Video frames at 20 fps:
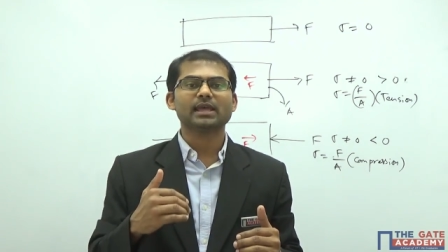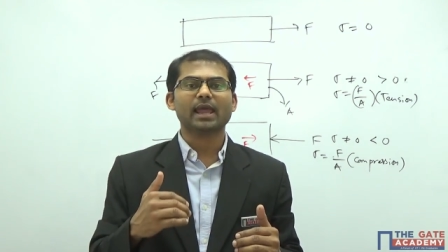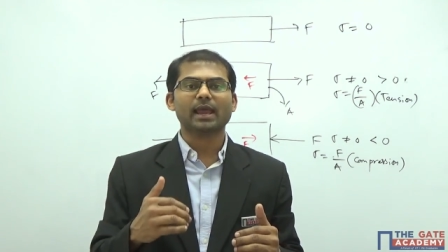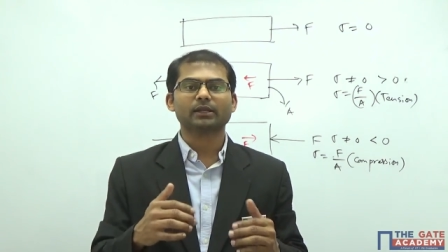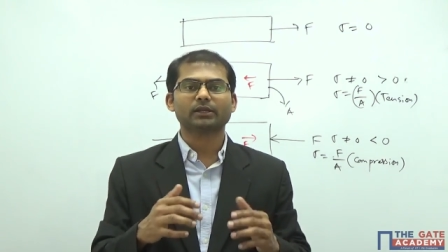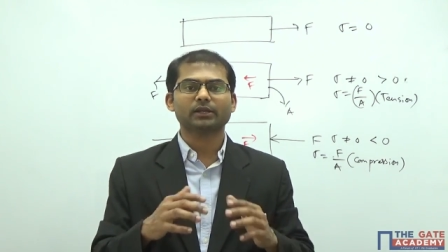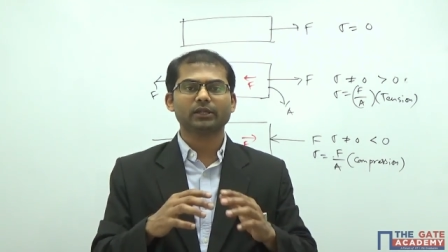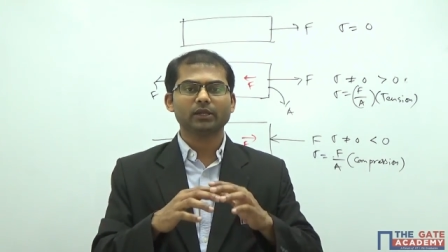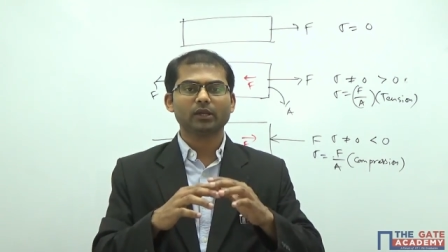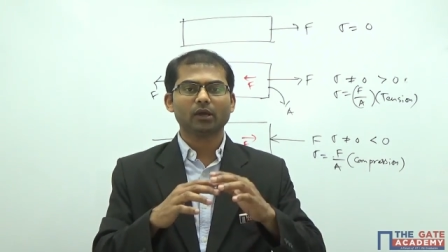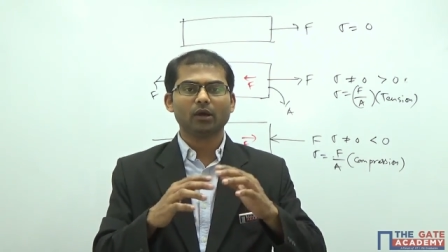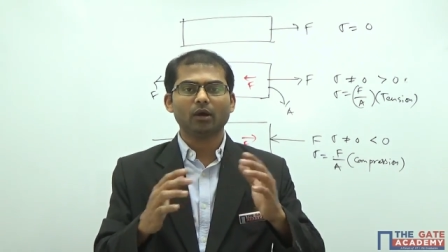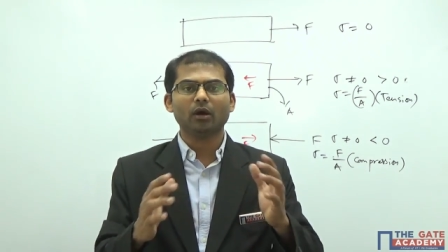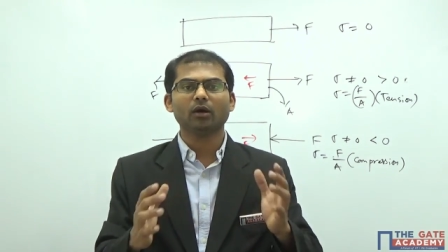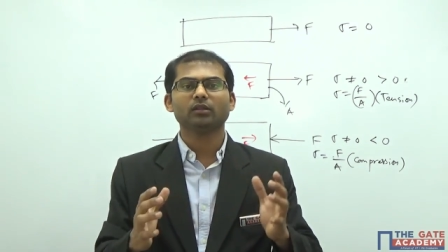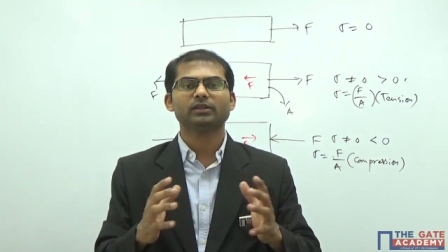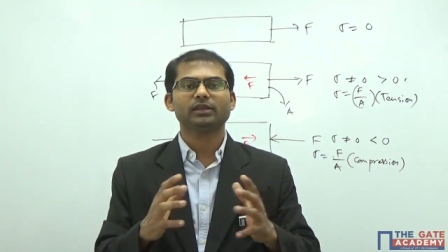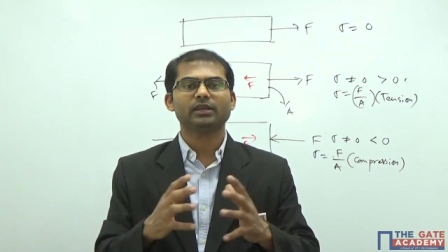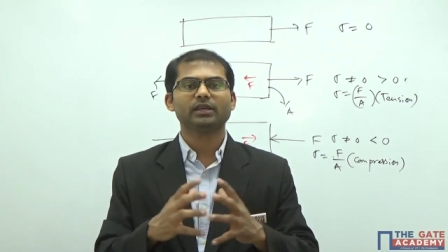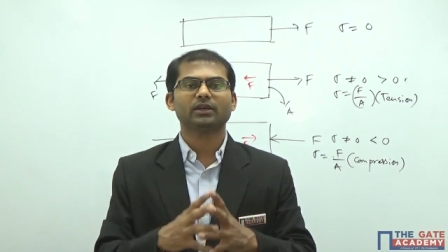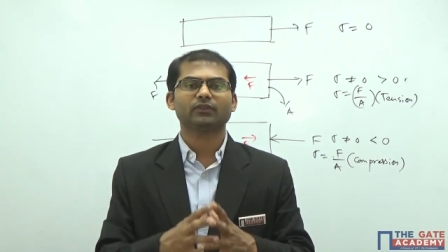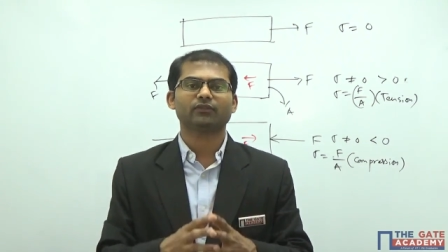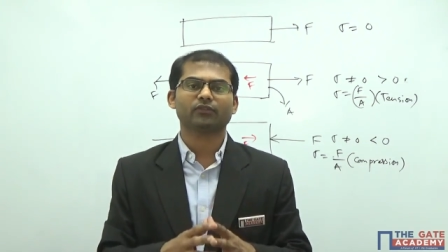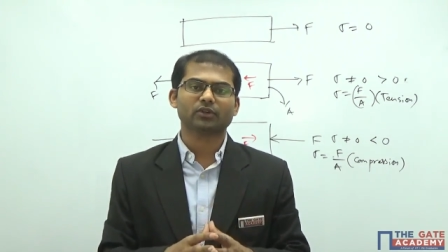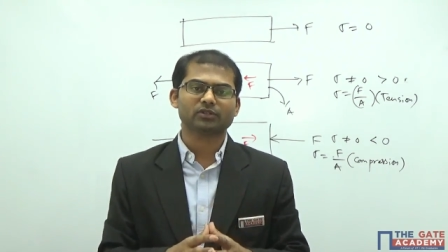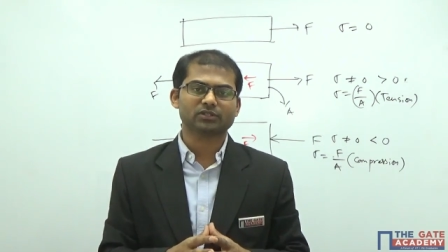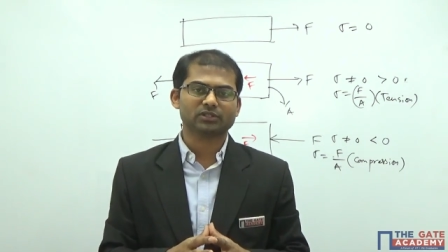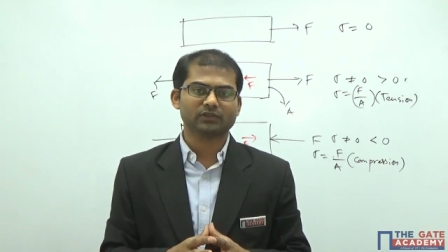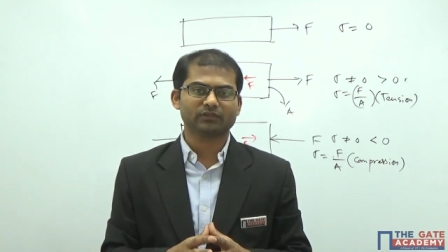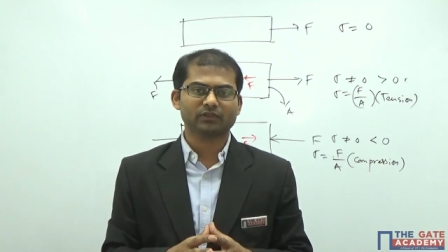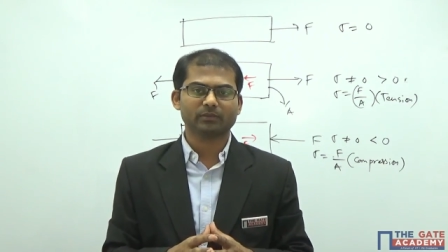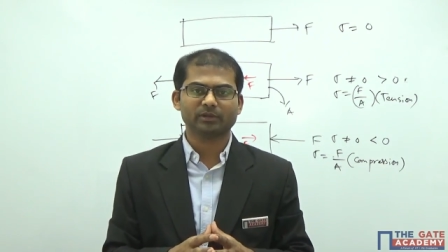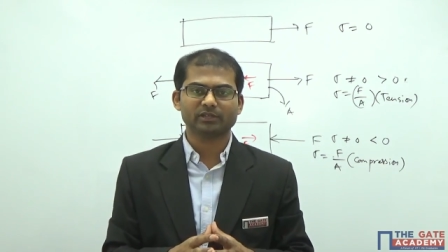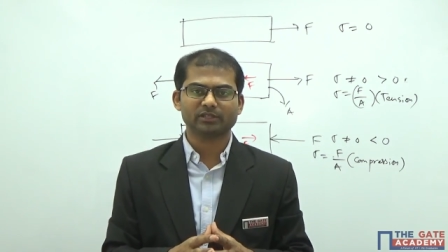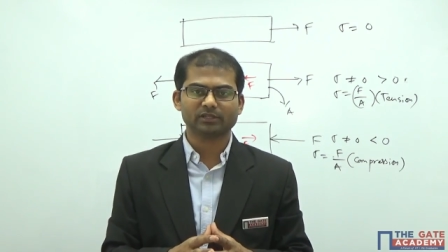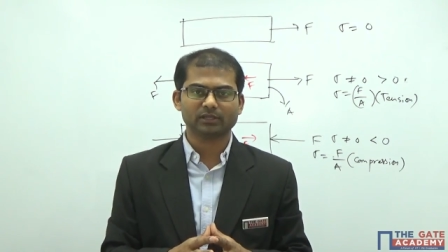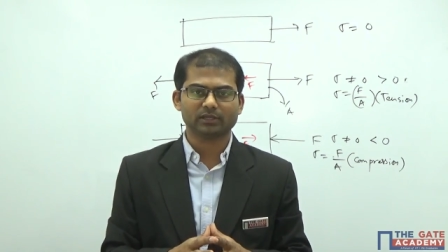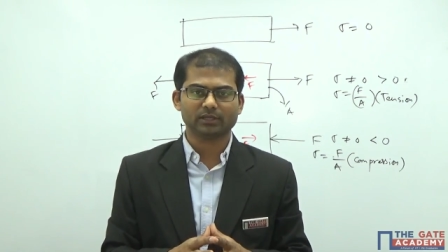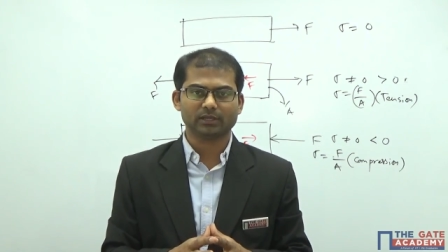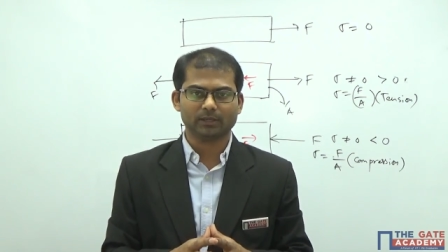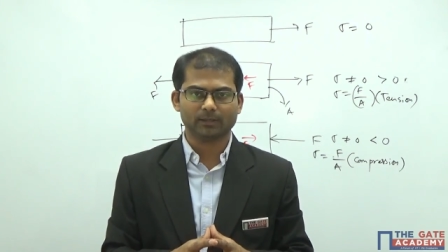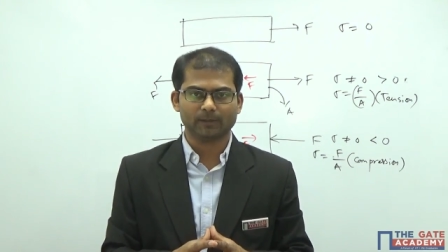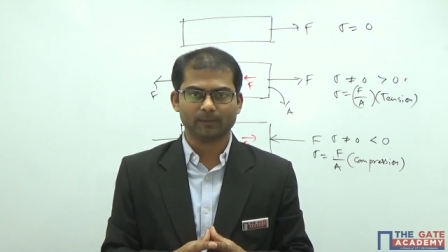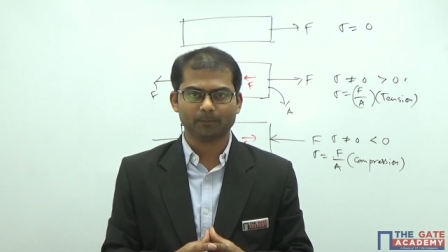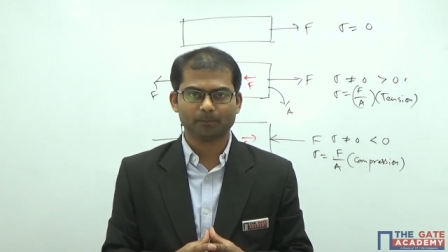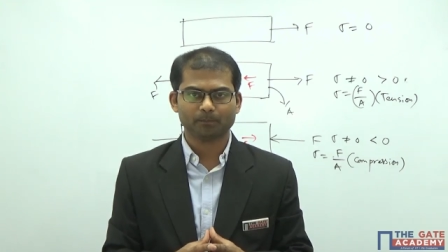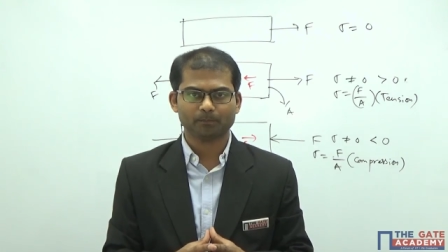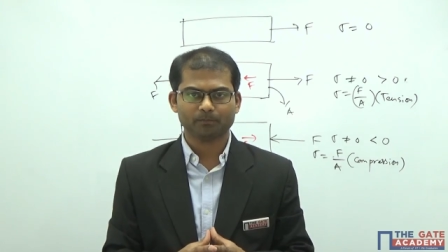acting on the area of cross section of the material here.